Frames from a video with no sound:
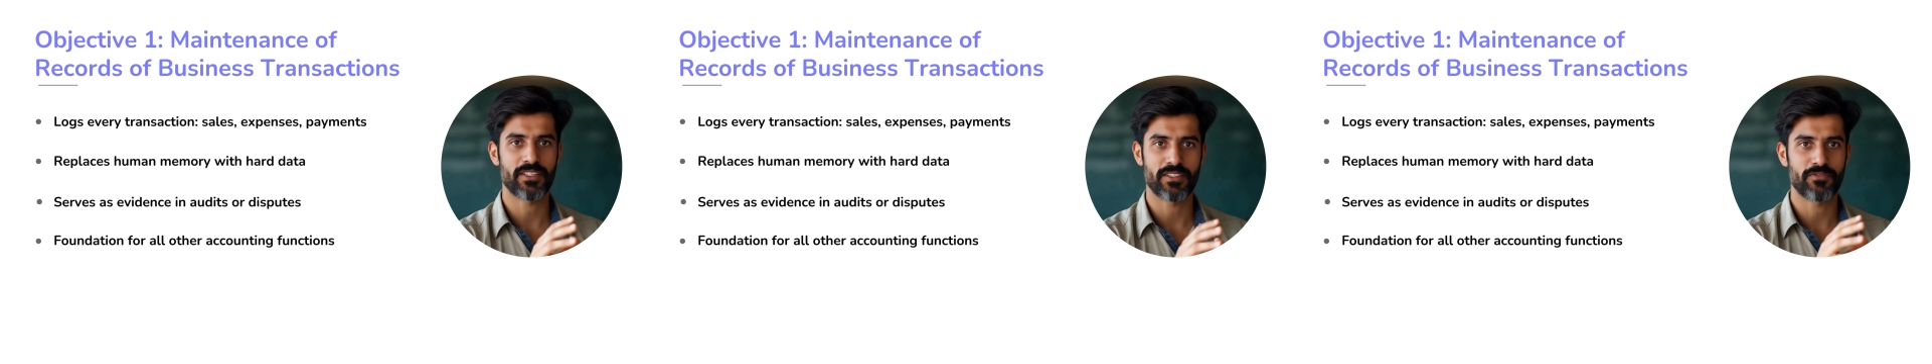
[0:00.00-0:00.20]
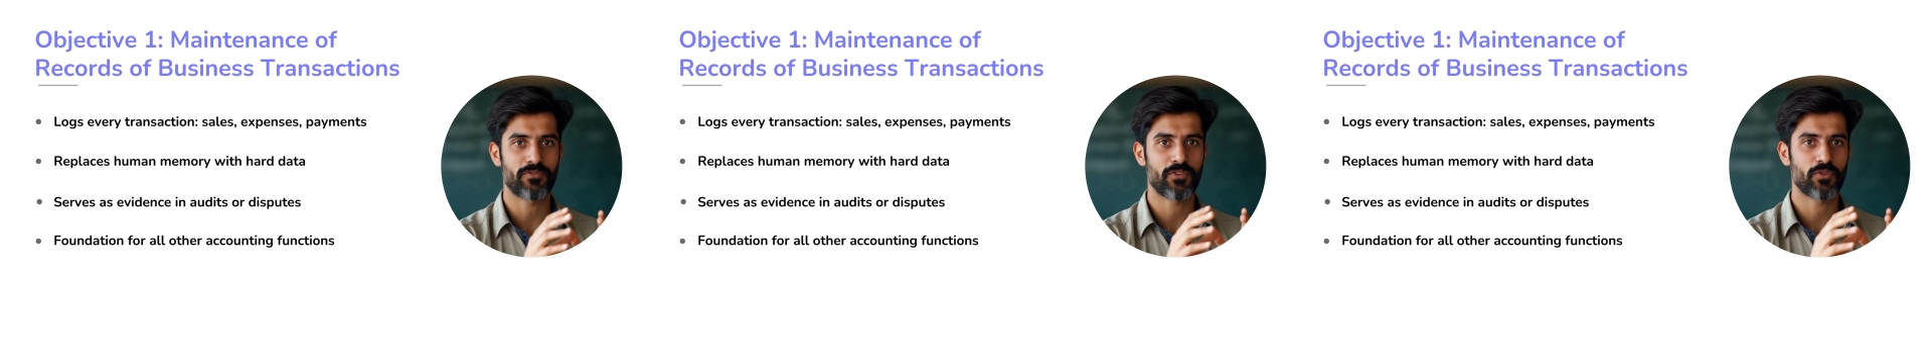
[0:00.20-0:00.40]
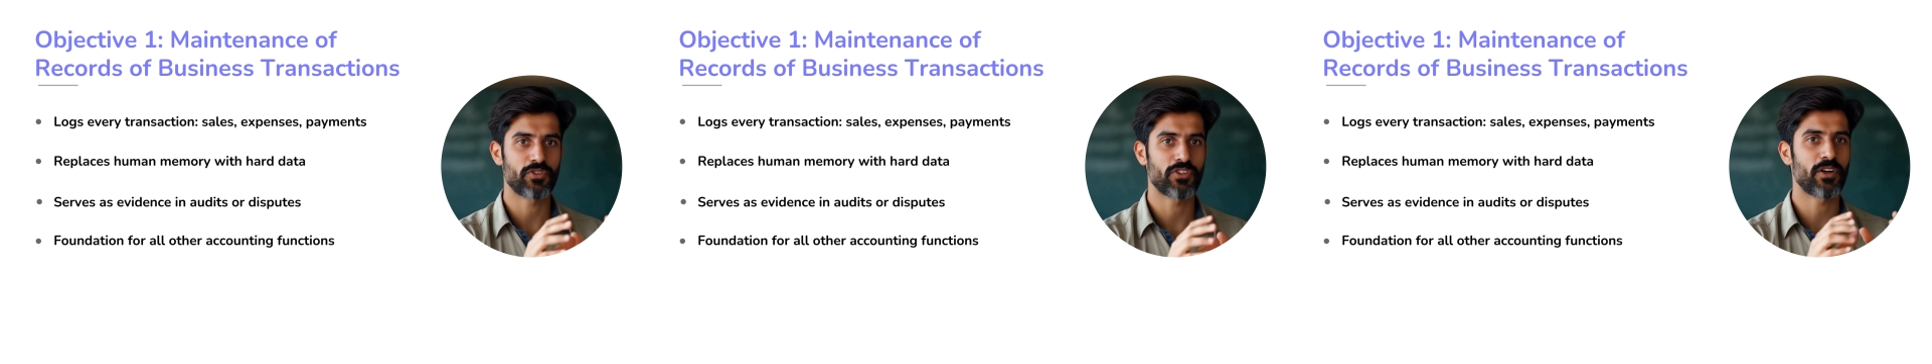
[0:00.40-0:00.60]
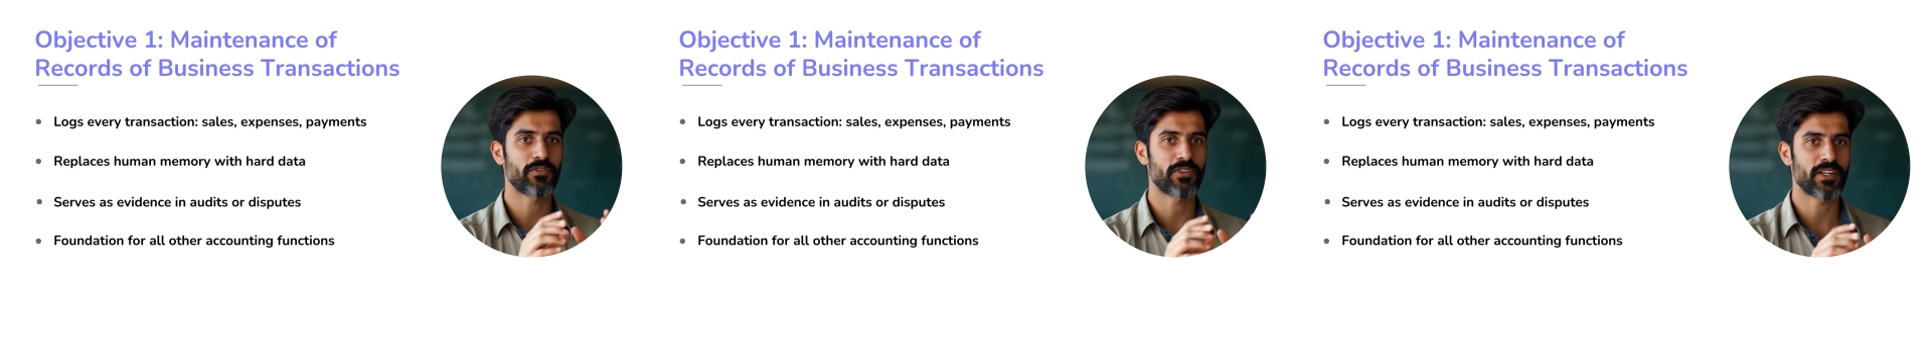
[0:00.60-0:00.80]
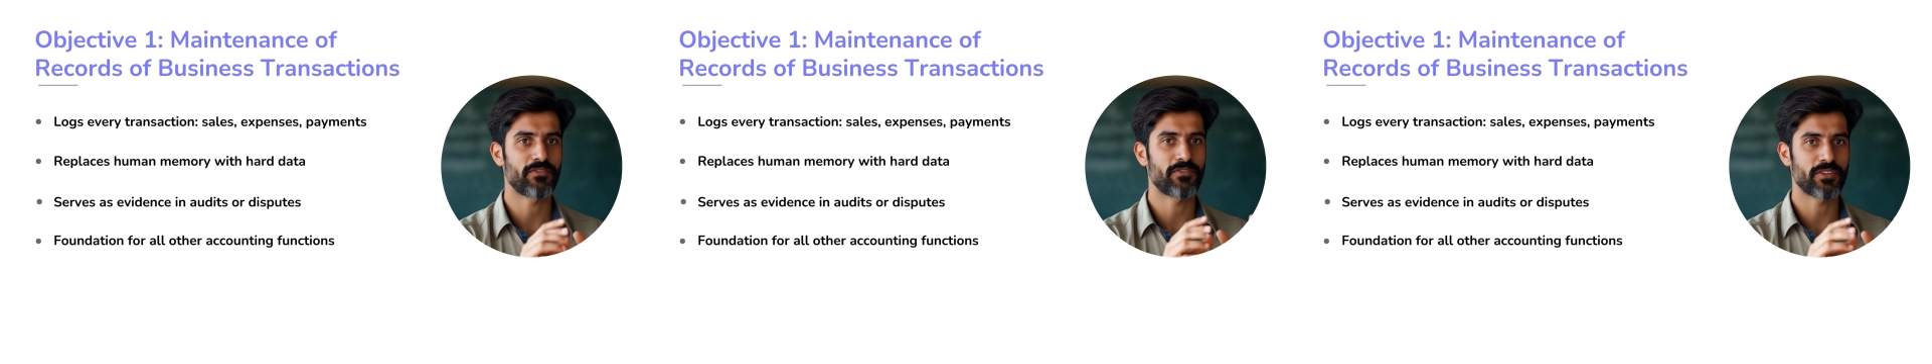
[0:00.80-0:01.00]
in future
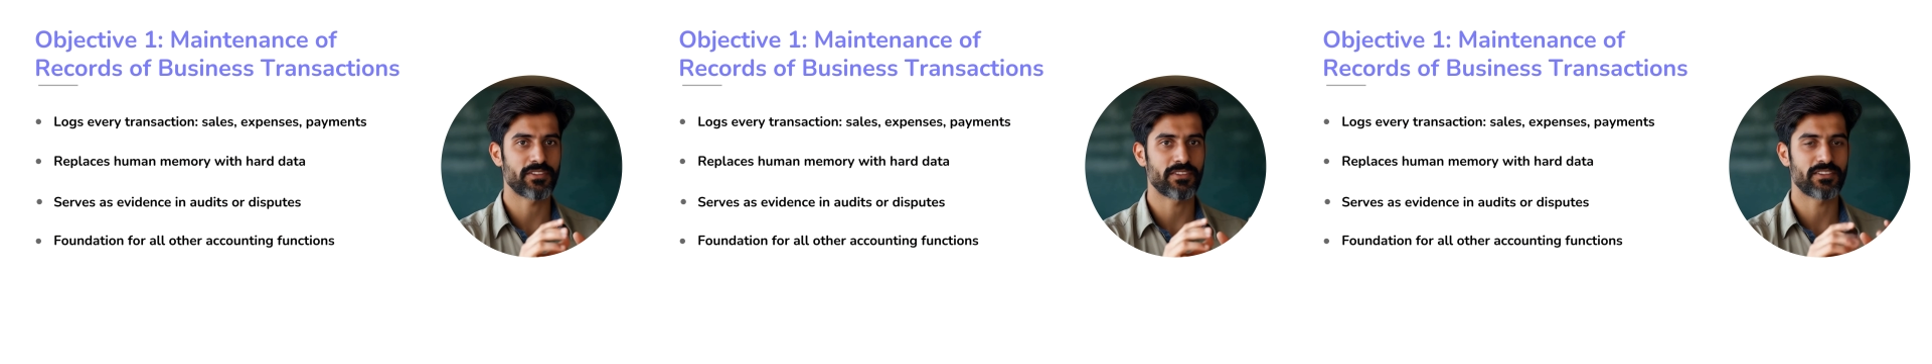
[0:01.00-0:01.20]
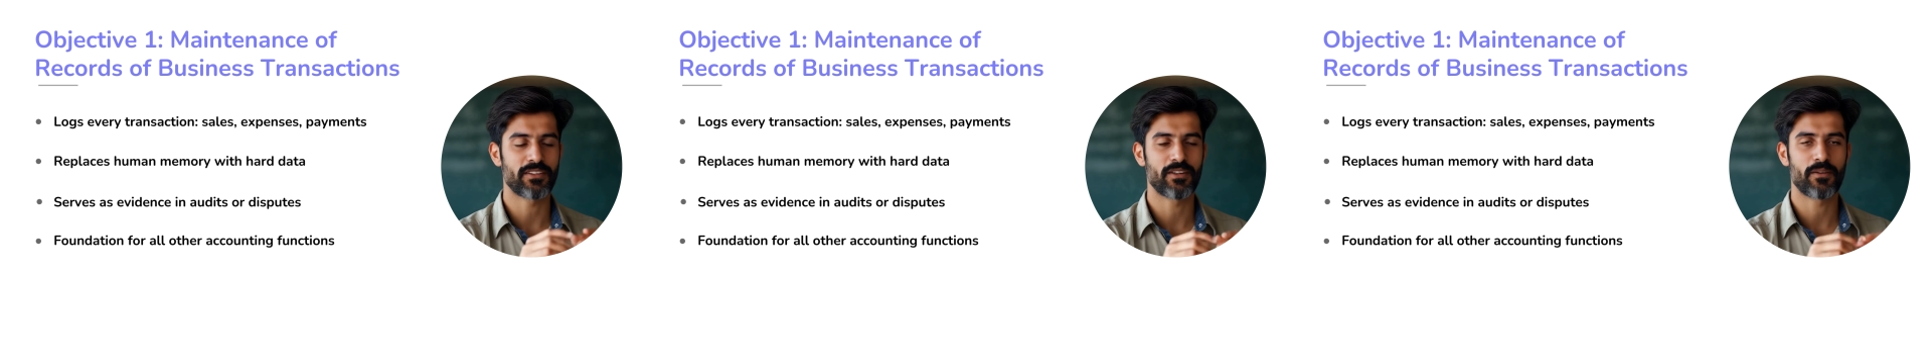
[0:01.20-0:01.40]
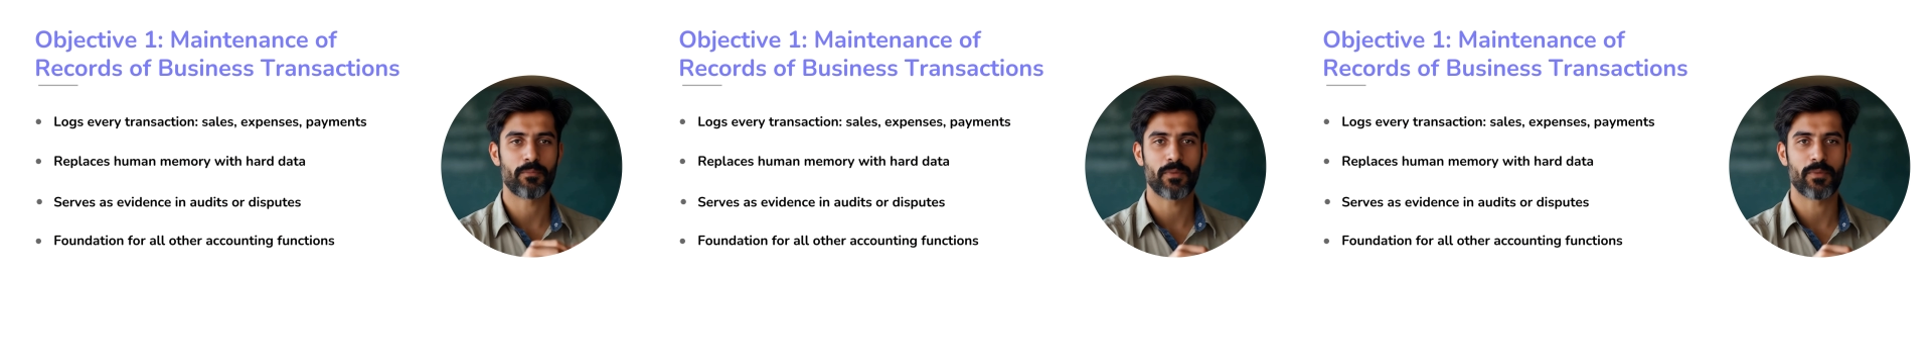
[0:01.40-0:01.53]
reference,